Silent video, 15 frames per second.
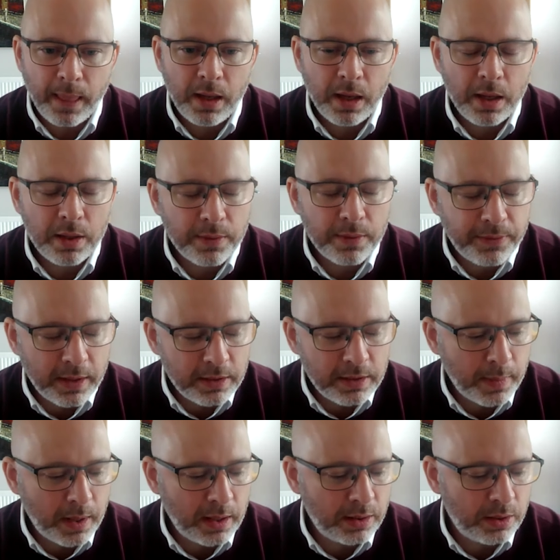A friend of
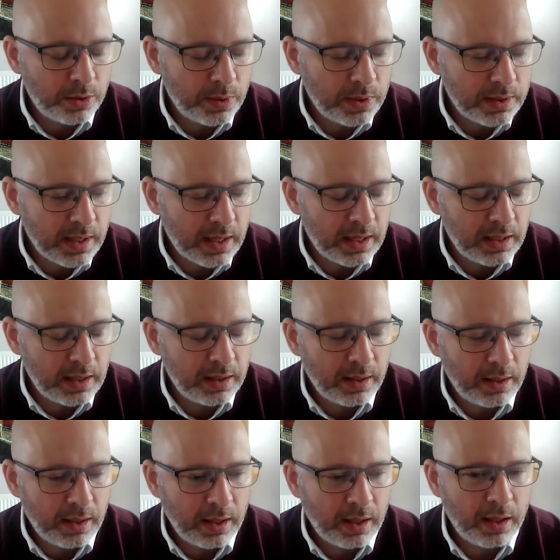mine who is
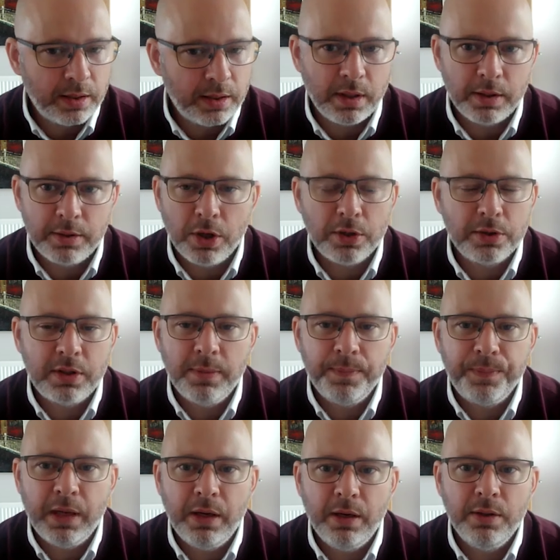a doctor
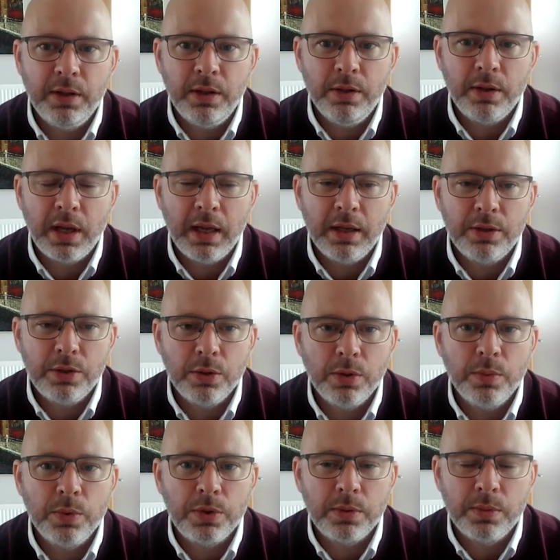here in the
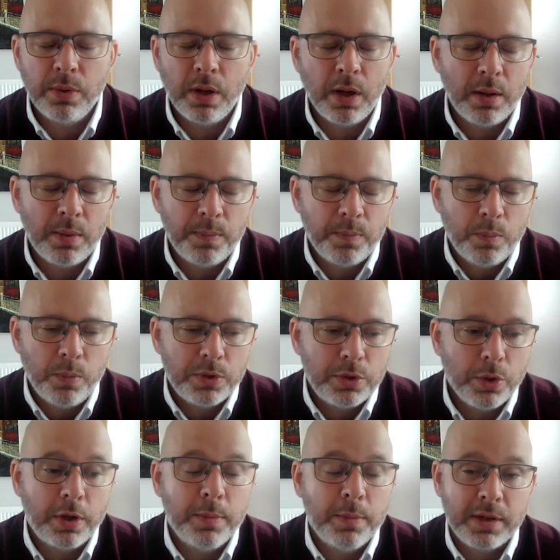UK was
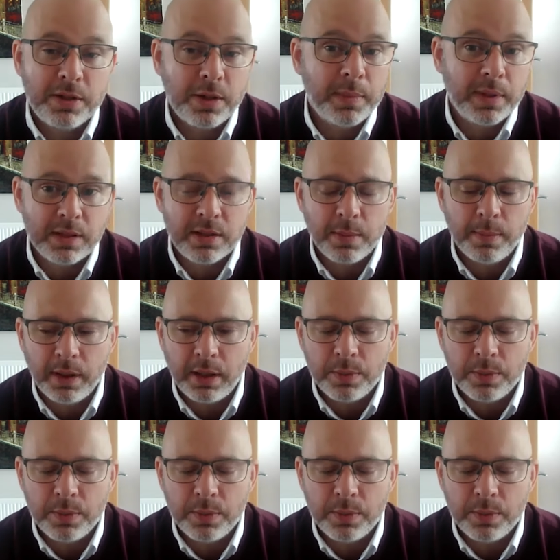talking about something similar.